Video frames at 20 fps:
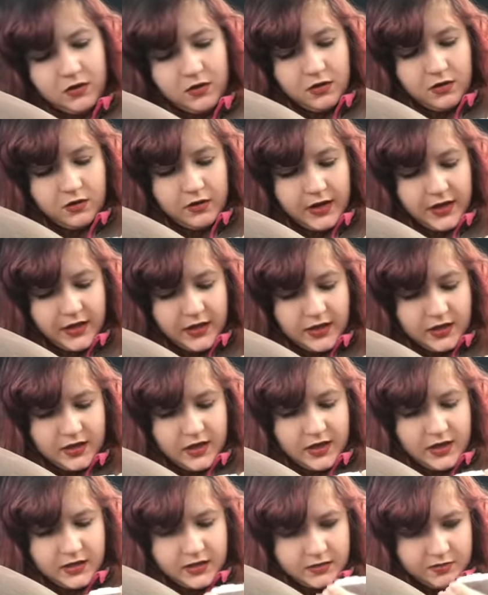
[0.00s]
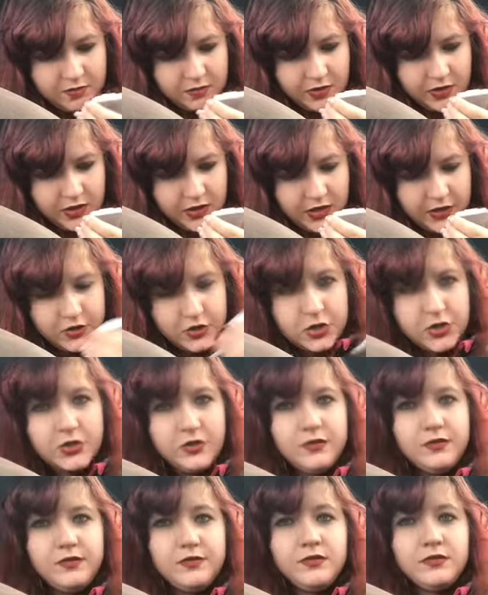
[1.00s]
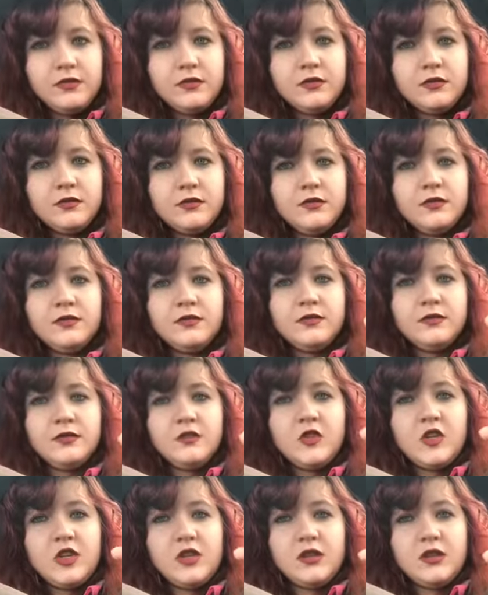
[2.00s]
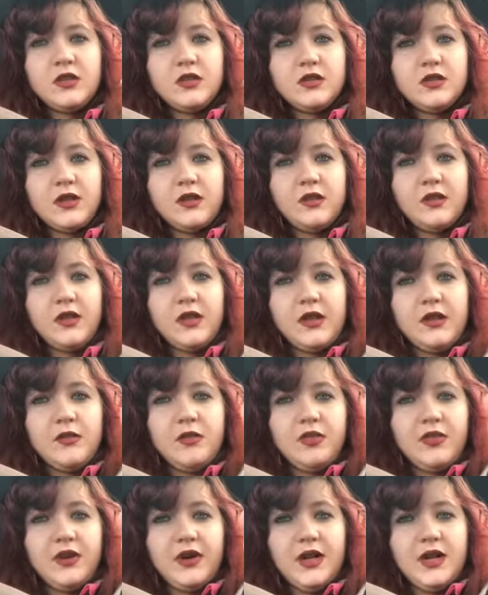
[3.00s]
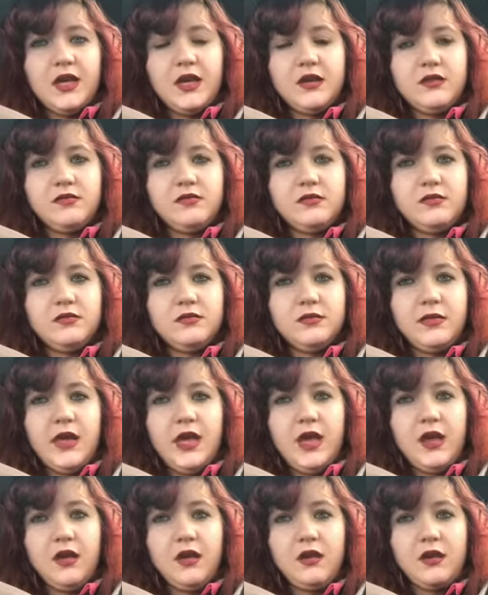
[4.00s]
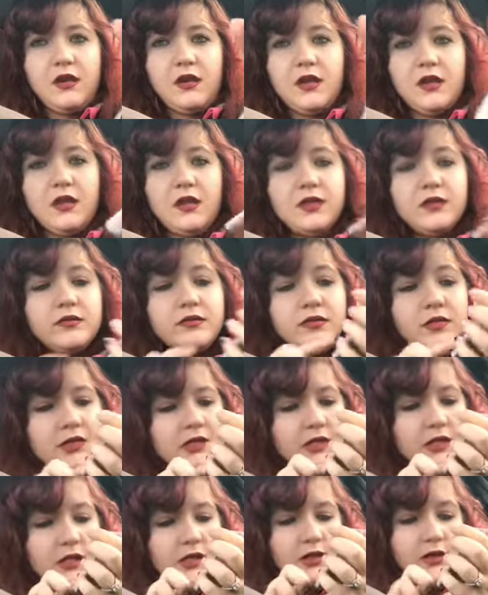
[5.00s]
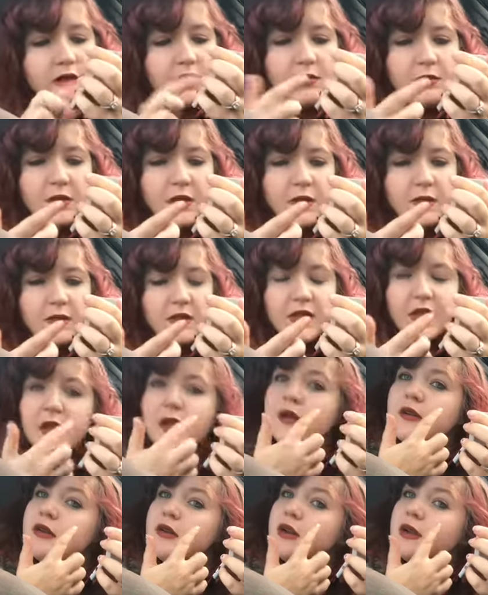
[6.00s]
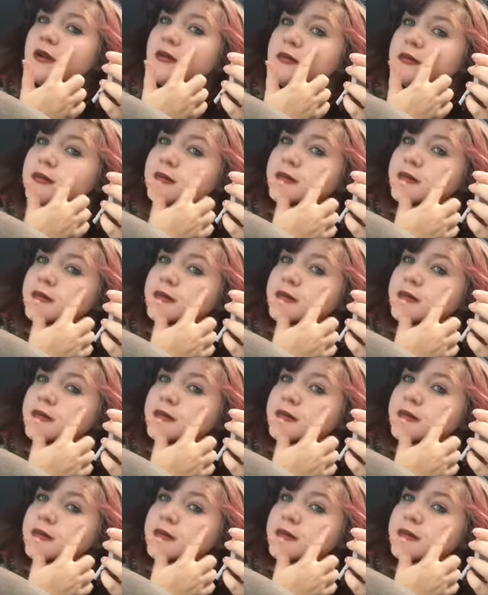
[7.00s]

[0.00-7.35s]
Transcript: I think it's a blush, and this like really pretty pink color. Let's see, probably put that on right now.